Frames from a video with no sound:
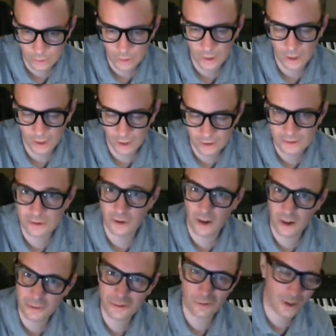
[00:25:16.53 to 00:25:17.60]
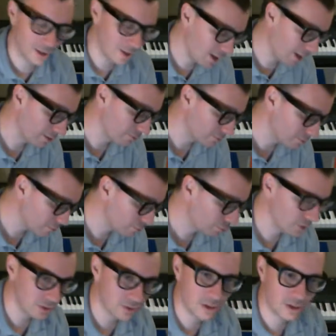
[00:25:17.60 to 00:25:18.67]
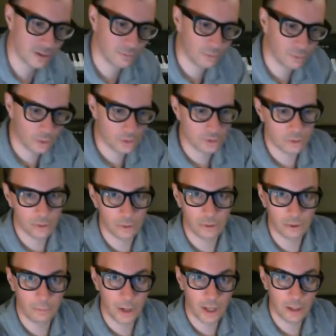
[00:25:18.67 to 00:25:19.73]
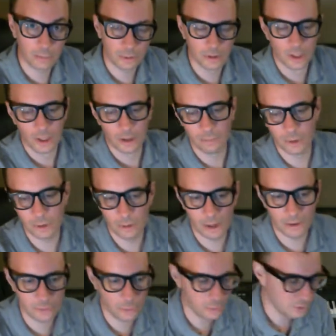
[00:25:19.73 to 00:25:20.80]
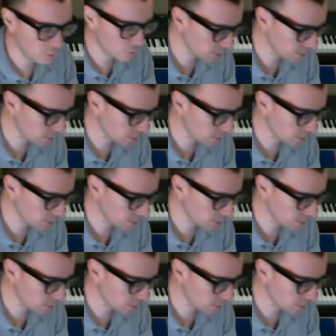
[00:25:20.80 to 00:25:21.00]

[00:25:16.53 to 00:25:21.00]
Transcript: Ah, so I was right. Yeah, PlayStation 4 controller compatible, but you have to initially